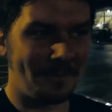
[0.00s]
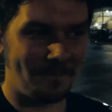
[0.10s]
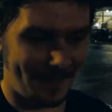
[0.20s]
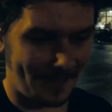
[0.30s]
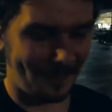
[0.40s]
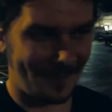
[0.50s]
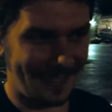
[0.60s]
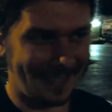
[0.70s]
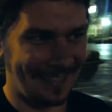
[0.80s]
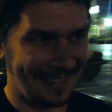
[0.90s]
like, you've not
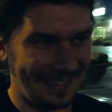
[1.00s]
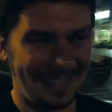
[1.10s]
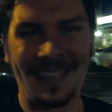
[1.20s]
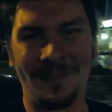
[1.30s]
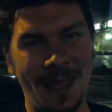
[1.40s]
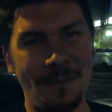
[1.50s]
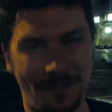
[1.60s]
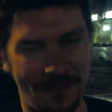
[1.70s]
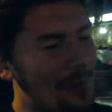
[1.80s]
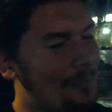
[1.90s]
been there. Yeah, you've not.
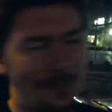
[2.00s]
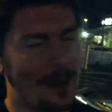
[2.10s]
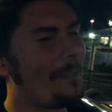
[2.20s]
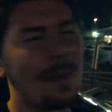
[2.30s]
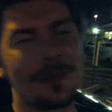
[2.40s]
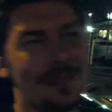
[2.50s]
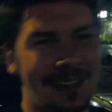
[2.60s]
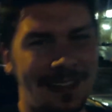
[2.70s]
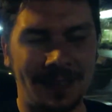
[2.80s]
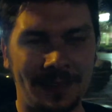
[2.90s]
You've been
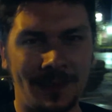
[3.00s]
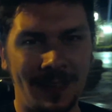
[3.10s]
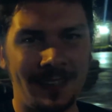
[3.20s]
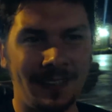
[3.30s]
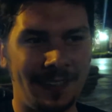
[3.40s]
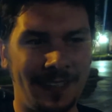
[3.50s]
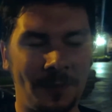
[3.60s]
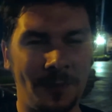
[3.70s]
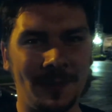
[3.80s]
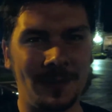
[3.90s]
like,
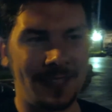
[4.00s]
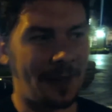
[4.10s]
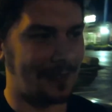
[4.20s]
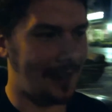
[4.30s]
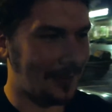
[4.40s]
yeah. Sarah drives